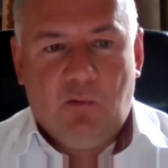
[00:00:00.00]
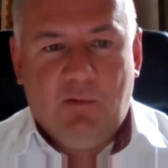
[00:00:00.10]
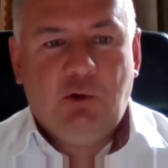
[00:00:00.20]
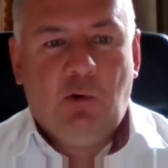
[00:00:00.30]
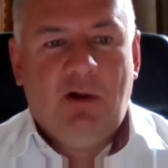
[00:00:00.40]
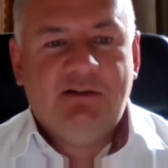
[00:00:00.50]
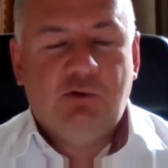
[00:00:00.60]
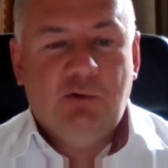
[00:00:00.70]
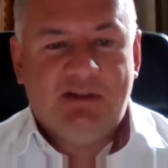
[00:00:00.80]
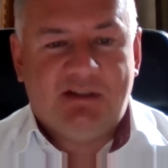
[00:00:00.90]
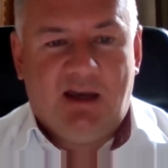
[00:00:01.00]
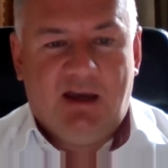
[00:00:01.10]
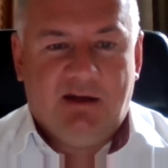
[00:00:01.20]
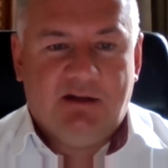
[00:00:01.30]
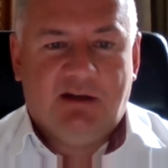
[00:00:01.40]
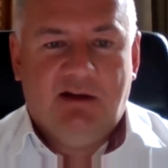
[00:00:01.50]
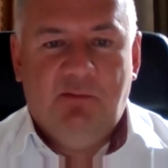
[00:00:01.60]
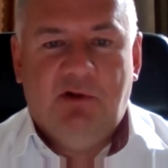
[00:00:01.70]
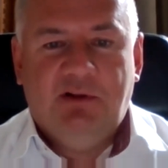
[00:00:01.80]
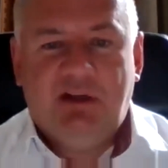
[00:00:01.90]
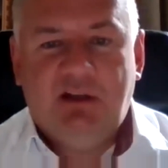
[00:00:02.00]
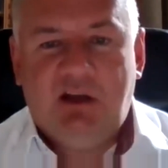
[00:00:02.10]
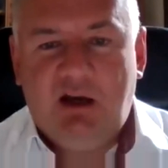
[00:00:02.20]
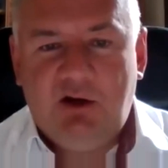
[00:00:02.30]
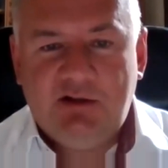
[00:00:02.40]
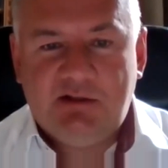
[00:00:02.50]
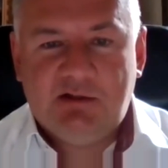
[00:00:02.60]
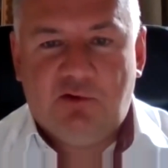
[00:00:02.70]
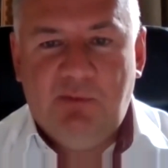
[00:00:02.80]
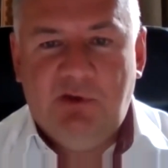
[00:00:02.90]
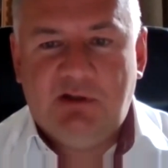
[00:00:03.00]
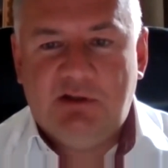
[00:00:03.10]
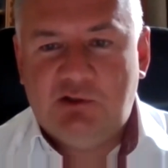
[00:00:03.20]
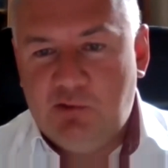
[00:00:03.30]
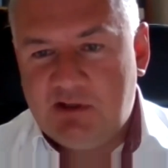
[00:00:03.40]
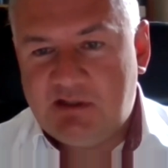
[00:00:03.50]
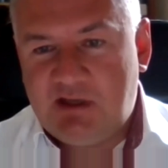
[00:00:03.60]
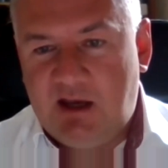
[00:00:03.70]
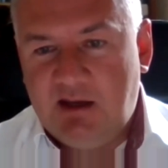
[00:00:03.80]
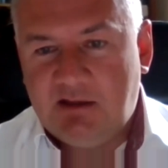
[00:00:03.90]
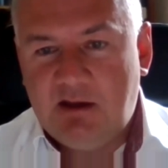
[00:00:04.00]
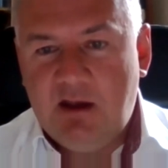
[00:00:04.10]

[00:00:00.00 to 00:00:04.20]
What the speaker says: Ritual suicide, Klebold and Harris committed suicide